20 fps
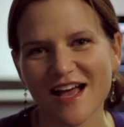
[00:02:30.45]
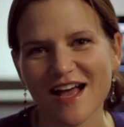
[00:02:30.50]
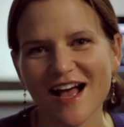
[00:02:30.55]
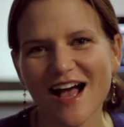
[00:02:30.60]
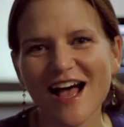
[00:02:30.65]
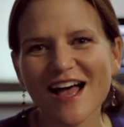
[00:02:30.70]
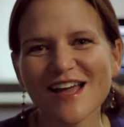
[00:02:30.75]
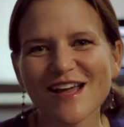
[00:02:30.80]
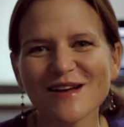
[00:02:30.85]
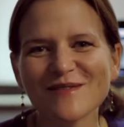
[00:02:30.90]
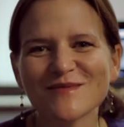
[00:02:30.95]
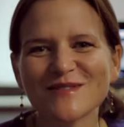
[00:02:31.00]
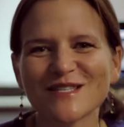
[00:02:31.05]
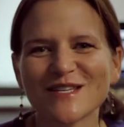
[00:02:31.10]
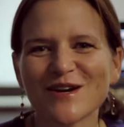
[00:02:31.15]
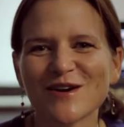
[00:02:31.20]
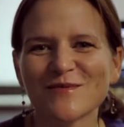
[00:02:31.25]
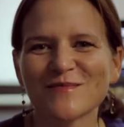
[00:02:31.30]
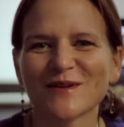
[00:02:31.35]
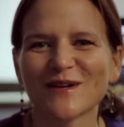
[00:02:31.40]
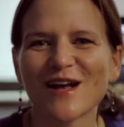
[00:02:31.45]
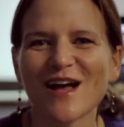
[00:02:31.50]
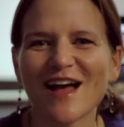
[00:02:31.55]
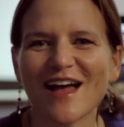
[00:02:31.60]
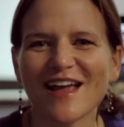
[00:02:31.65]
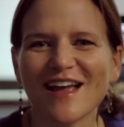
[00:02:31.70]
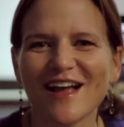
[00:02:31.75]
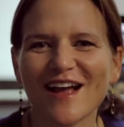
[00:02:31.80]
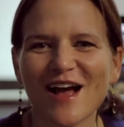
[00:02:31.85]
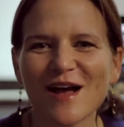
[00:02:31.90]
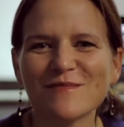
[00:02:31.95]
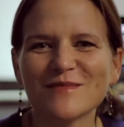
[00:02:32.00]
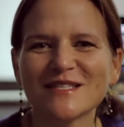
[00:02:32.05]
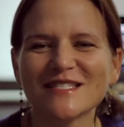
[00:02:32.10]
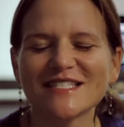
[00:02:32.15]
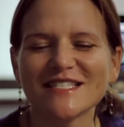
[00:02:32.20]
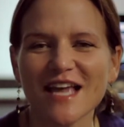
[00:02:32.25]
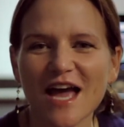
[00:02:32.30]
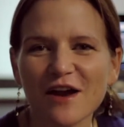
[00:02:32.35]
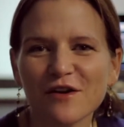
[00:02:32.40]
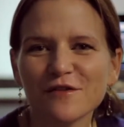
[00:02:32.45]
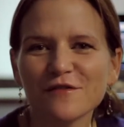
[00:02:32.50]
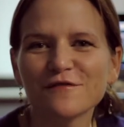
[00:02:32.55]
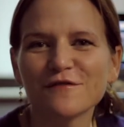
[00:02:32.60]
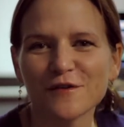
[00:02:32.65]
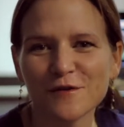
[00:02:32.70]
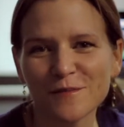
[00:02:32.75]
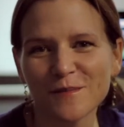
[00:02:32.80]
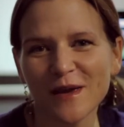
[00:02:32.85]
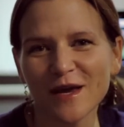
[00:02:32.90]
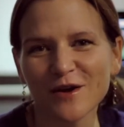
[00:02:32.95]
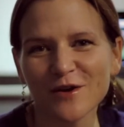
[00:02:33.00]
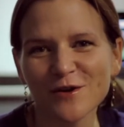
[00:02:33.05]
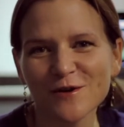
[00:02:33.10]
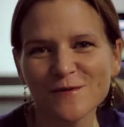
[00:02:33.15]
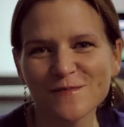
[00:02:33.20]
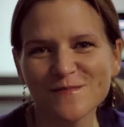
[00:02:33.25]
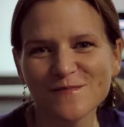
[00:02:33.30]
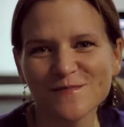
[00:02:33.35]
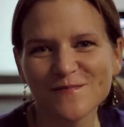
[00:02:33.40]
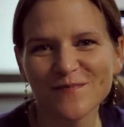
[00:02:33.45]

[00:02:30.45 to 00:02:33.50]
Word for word: Hi, I'm Sarah Mackay. I'm a Seattle filmmaker.